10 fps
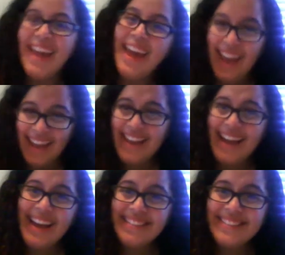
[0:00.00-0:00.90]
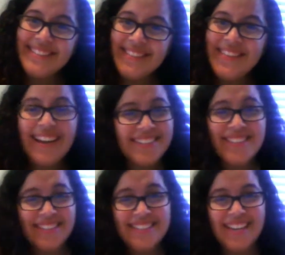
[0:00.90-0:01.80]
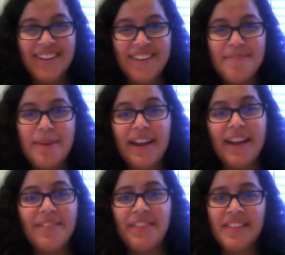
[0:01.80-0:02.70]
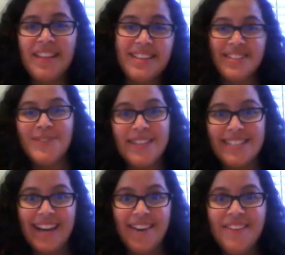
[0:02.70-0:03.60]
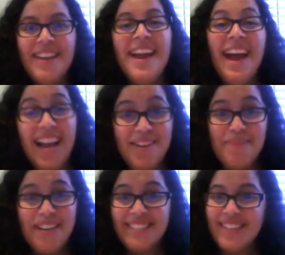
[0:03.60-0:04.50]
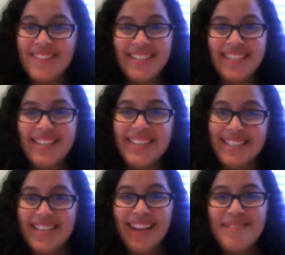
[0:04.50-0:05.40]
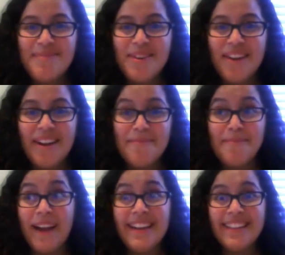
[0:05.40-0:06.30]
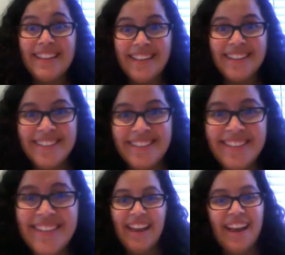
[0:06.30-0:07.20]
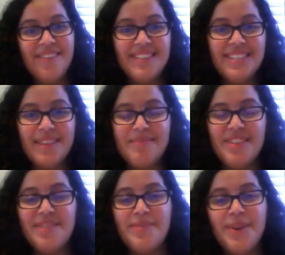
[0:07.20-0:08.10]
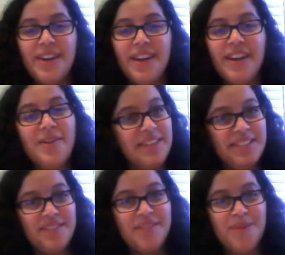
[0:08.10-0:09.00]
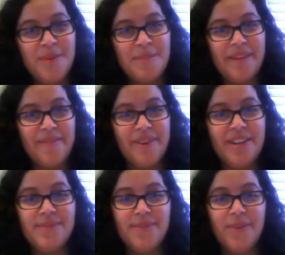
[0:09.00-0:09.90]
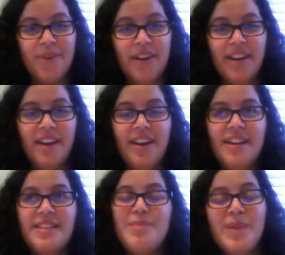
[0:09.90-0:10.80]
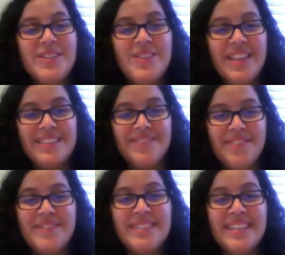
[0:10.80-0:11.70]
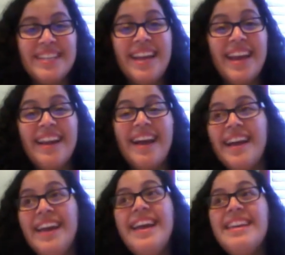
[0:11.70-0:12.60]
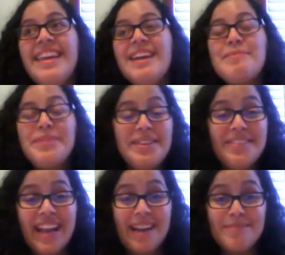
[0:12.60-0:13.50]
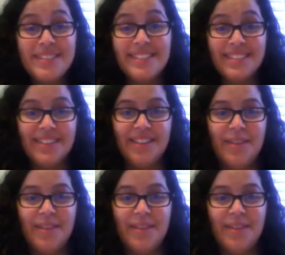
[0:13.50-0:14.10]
Hey guys, so as you can tell by everything that just went down, I've been accepted into the Disney College program, finally! I was accepted for quick service food and beverage for spring 2015, and I can't believe it happened still.